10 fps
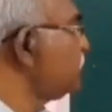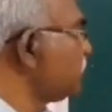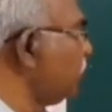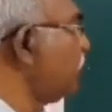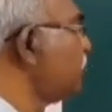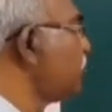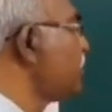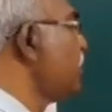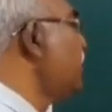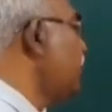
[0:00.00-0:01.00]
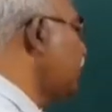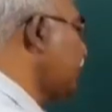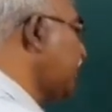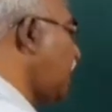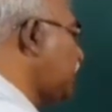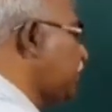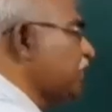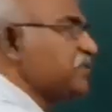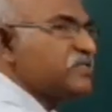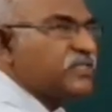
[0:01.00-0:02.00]
So you cannot
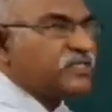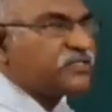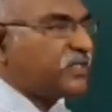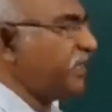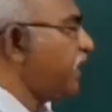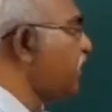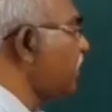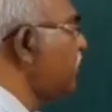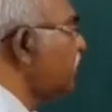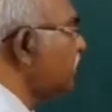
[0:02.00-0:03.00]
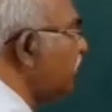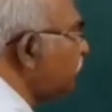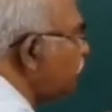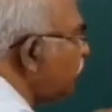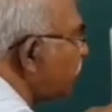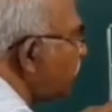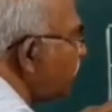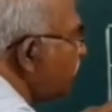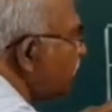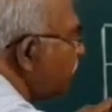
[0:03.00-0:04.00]
put 6 here, therefore
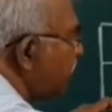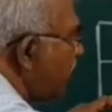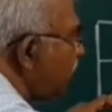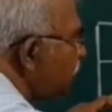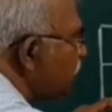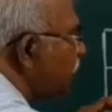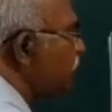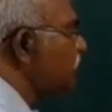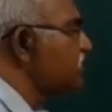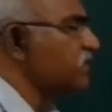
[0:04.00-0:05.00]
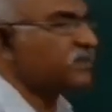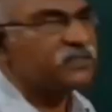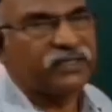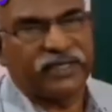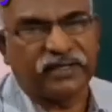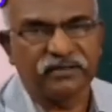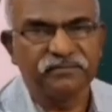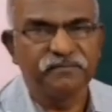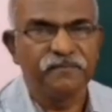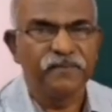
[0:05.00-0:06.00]
we have to put 6 here.
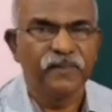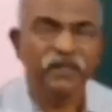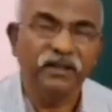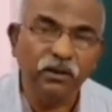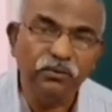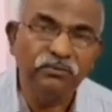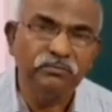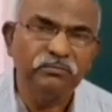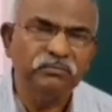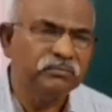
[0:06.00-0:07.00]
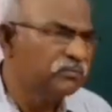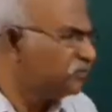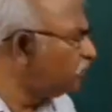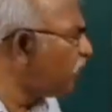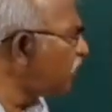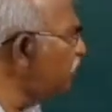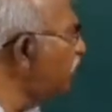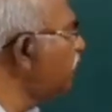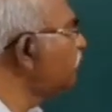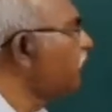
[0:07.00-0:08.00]
Now 4
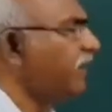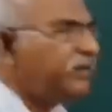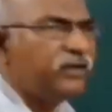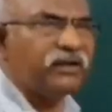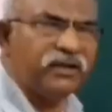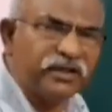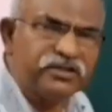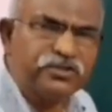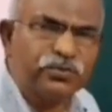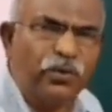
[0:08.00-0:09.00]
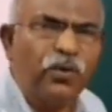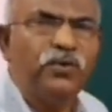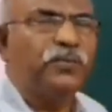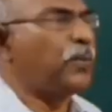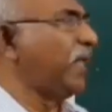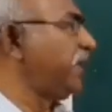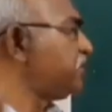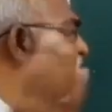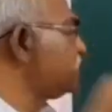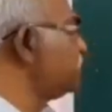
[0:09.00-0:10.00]
will find its own
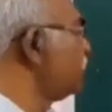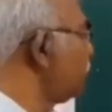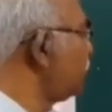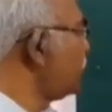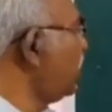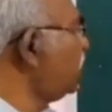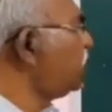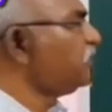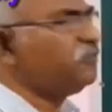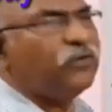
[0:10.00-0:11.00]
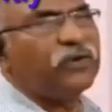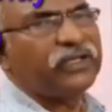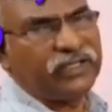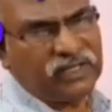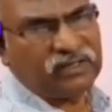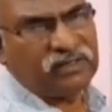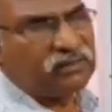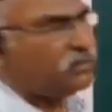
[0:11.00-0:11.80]
place. You cannot put 4 here.